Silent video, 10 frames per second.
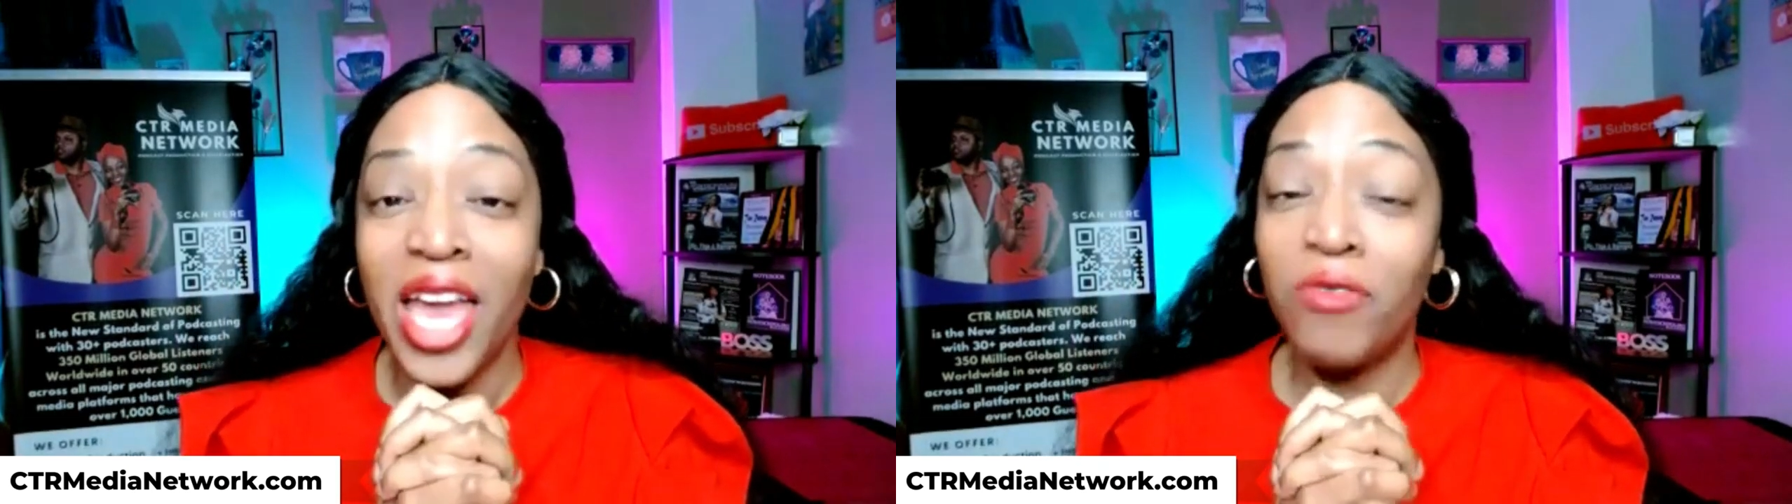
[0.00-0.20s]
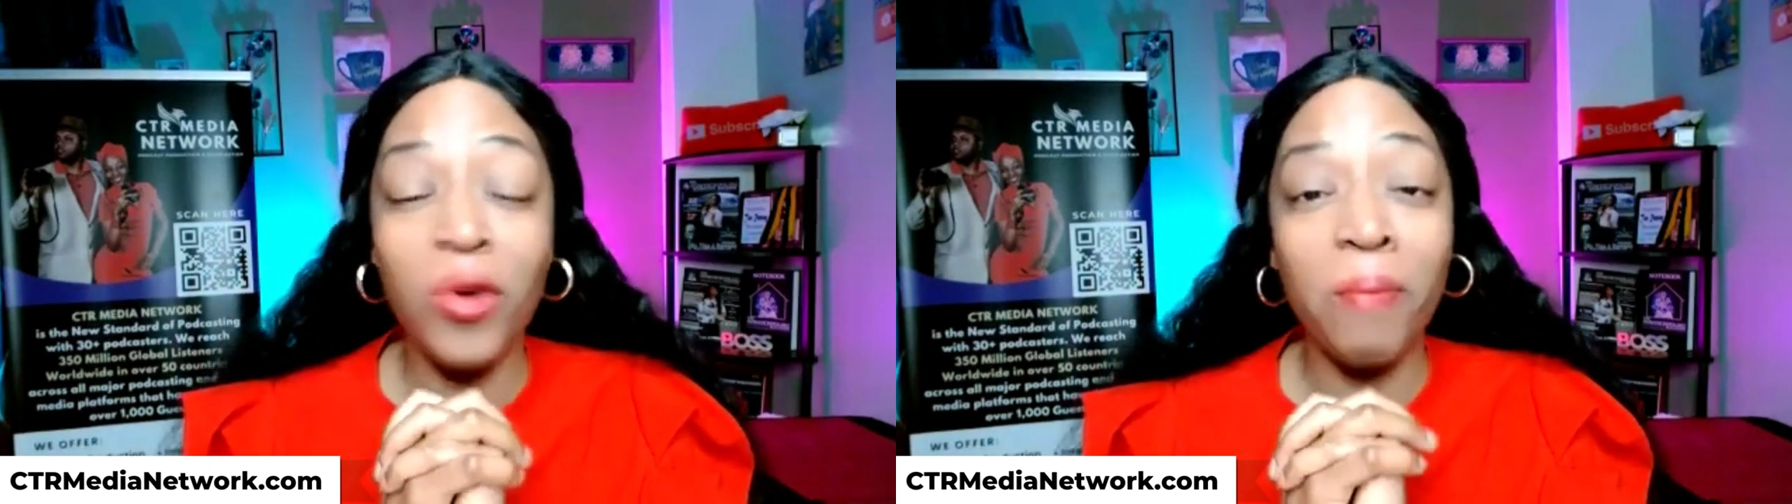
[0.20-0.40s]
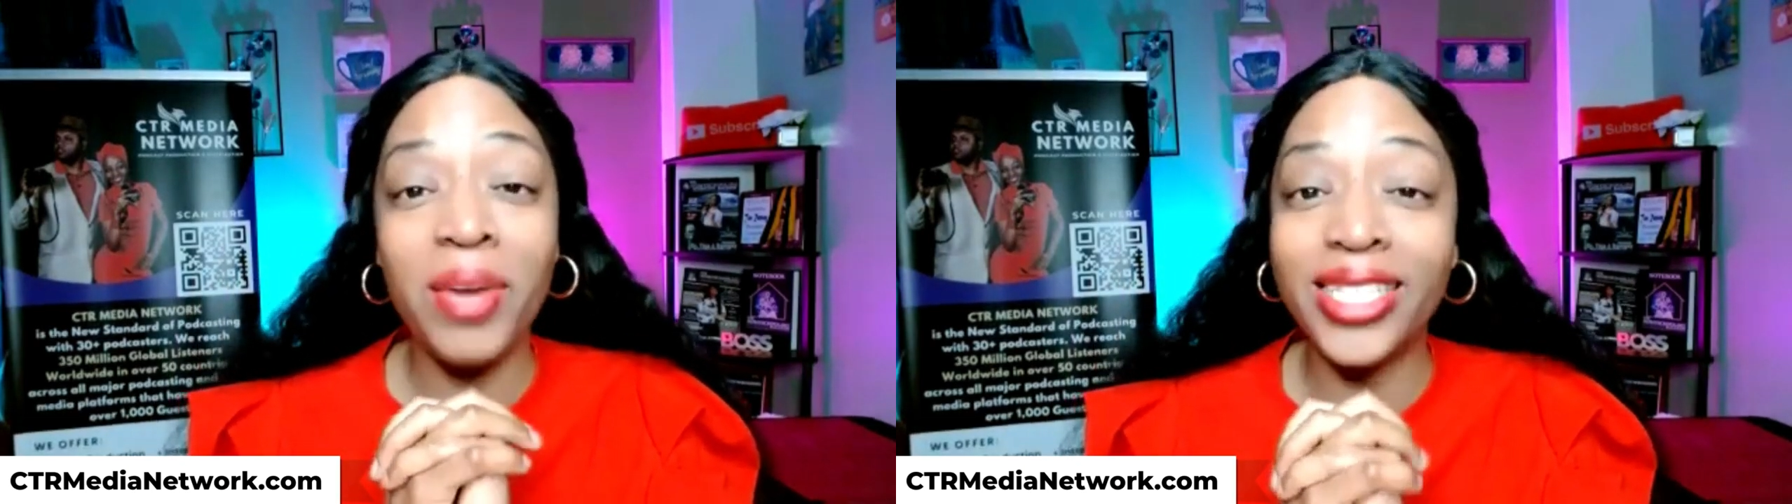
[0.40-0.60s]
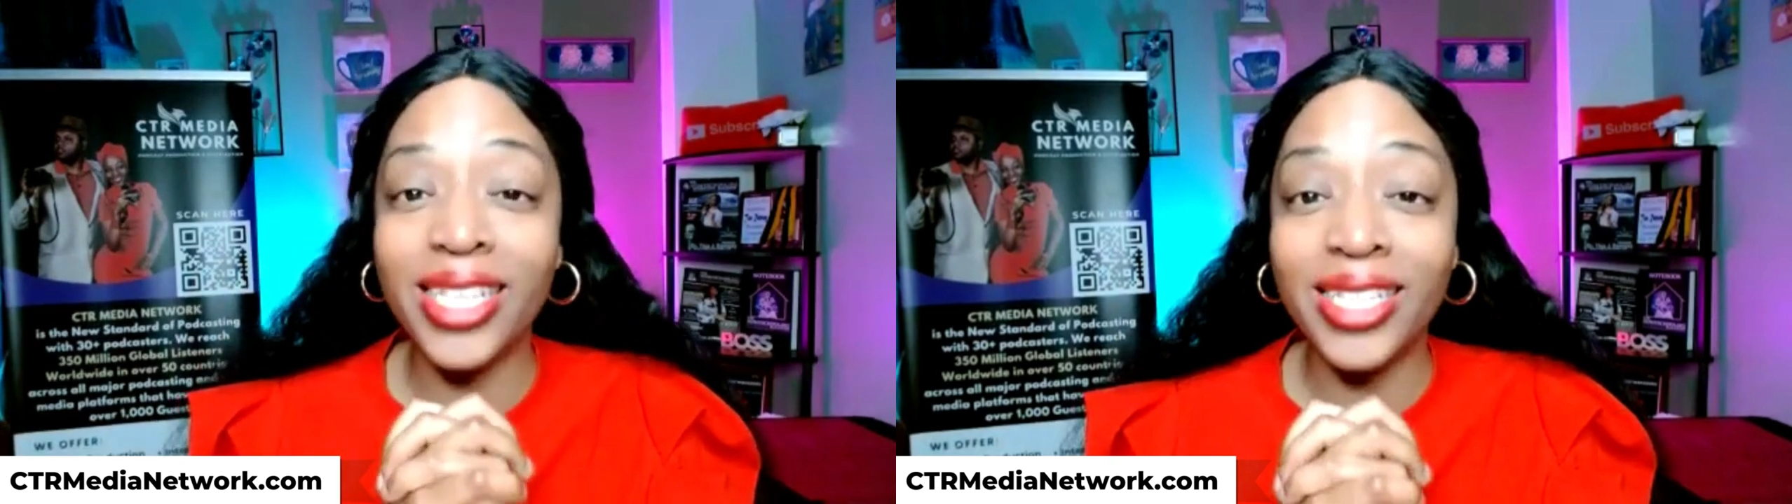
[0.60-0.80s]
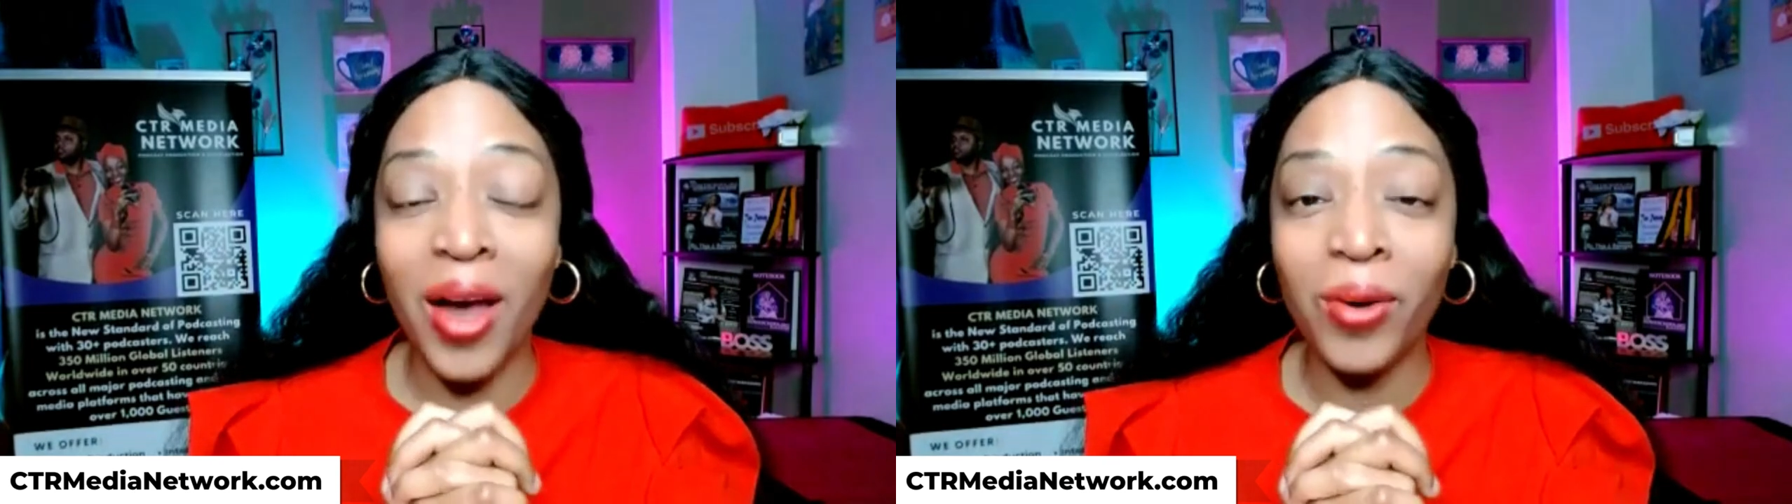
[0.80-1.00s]
If you're a
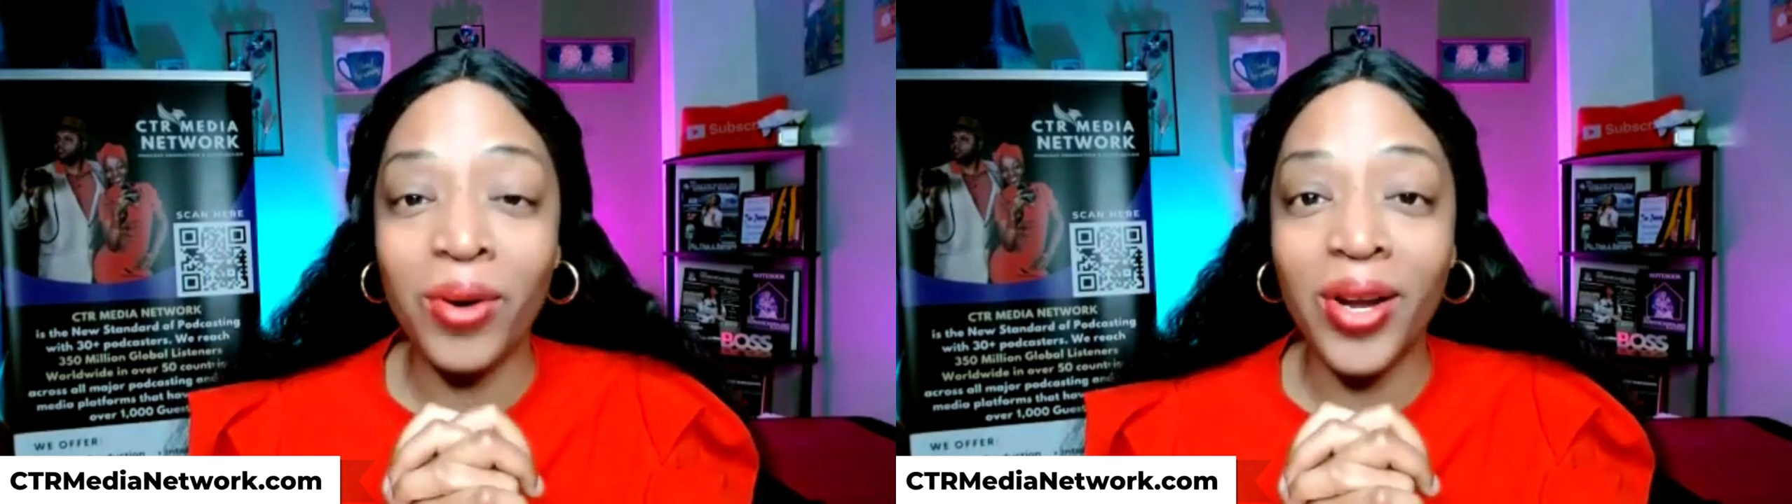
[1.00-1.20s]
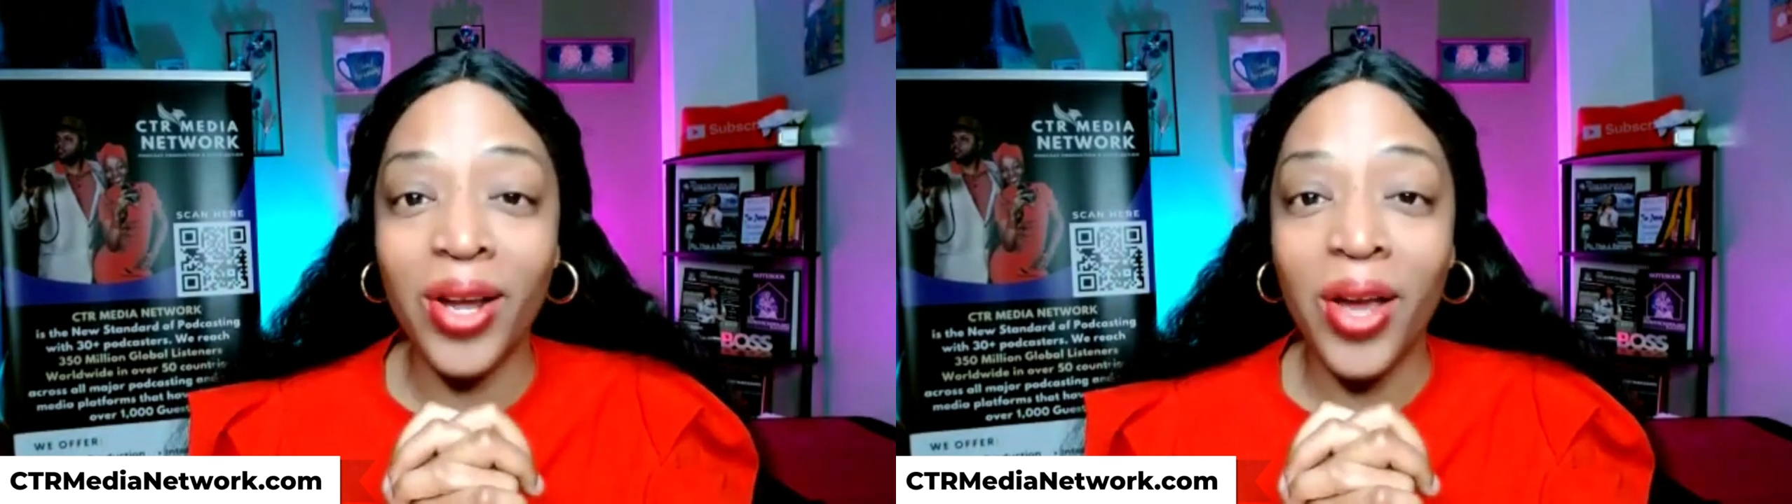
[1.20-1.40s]
business owner,